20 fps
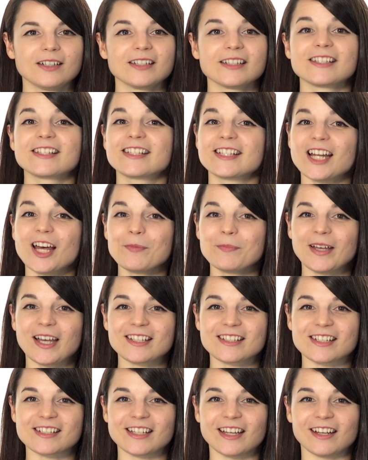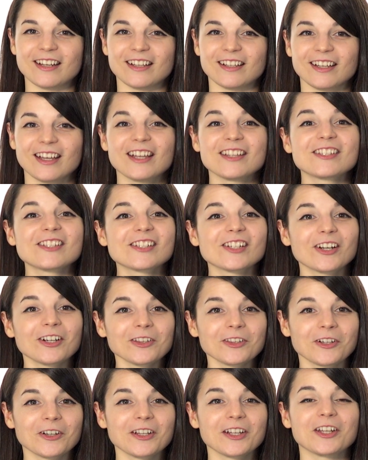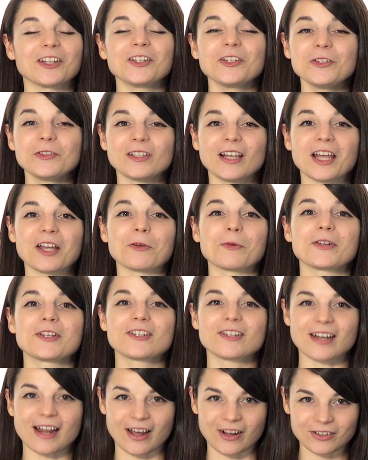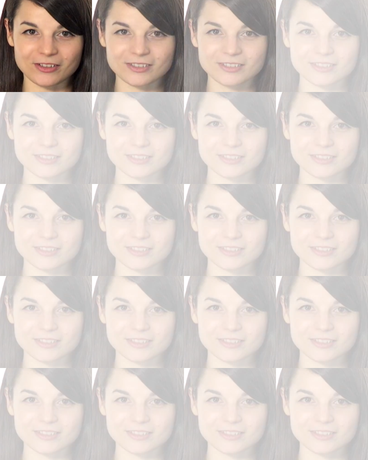Stop hesitating and start learning a new language now.